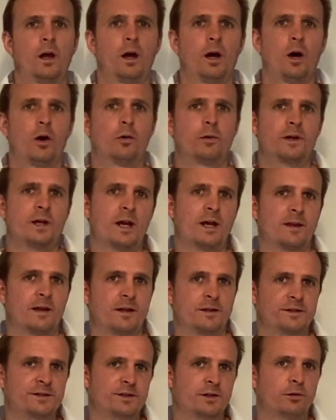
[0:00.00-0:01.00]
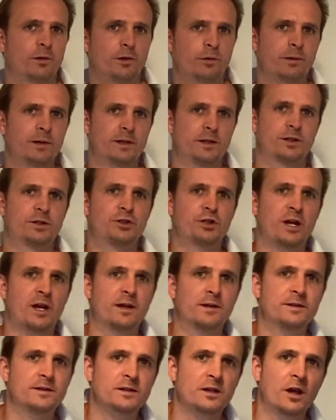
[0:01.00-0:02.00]
Okay then, so a quick
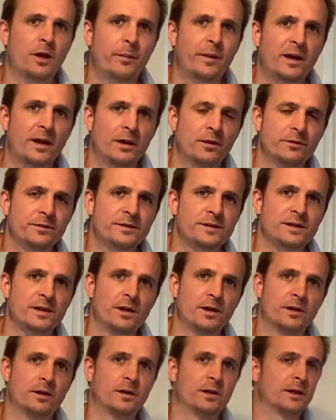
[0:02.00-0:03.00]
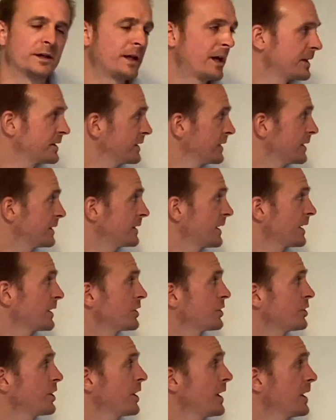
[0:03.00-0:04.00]
chat about gaseous
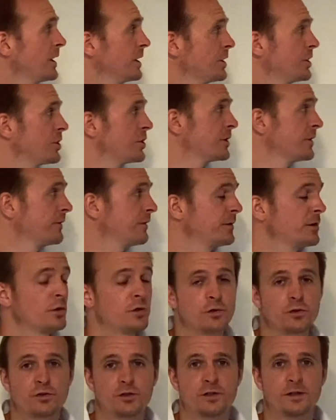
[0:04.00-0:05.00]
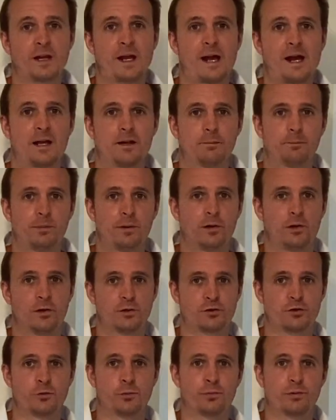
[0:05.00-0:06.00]
exchange, diffusion and
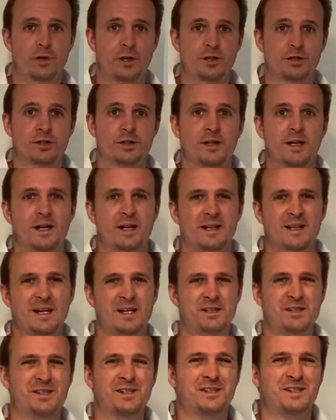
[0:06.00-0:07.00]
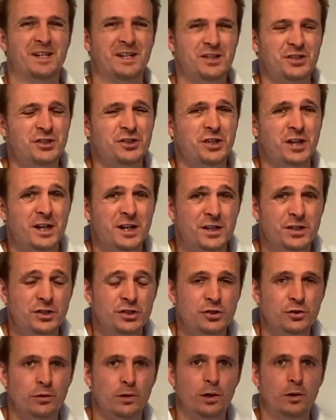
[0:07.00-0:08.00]
partial pressure. Now gaseous
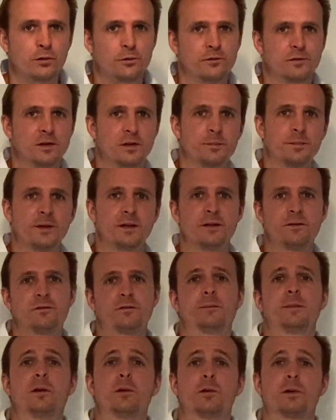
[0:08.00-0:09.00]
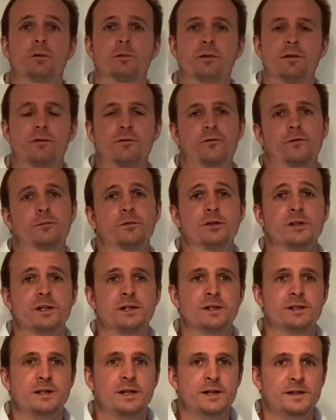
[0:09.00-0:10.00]
exchange you'll hopefully be familiar with from
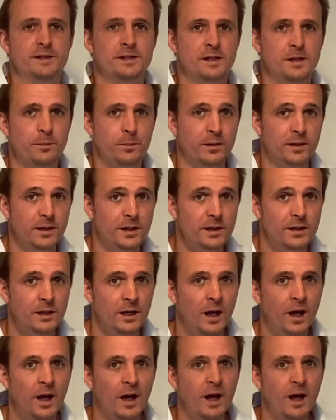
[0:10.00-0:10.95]
GCSE PE.